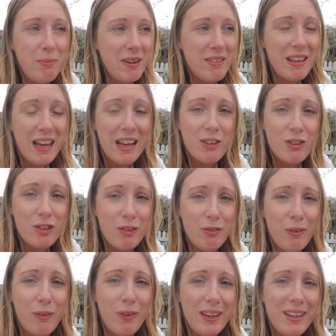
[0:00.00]
but it's
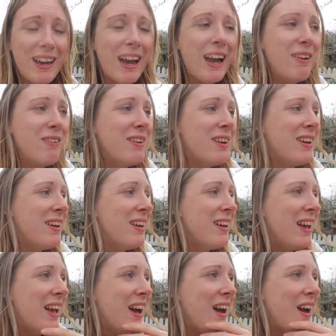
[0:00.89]
actually falling down,
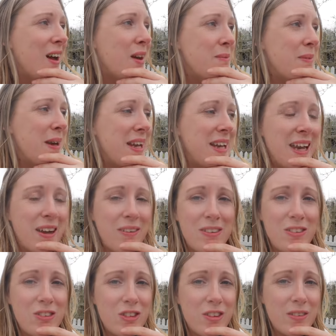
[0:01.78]
and
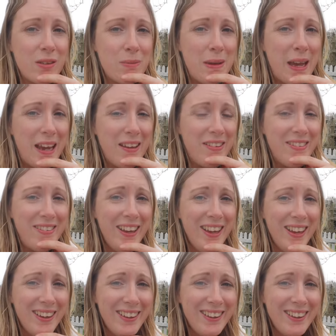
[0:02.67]
now it's just a mess.